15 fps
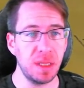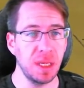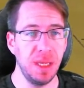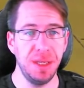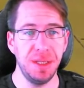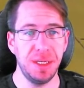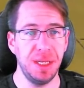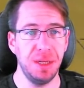
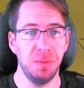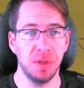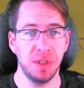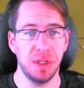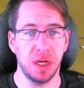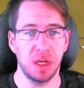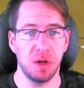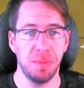He will
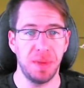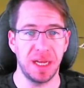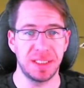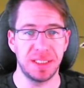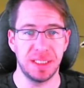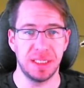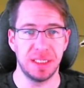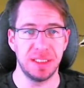not go back
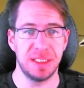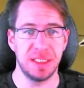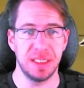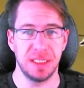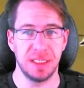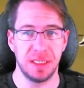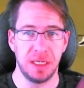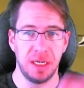
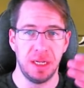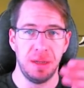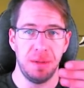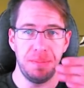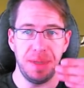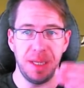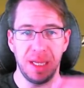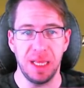to
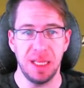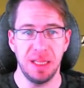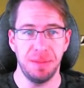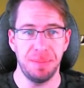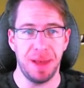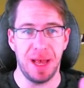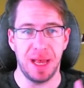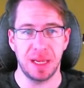being in the
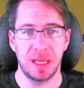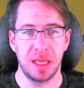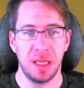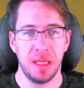back.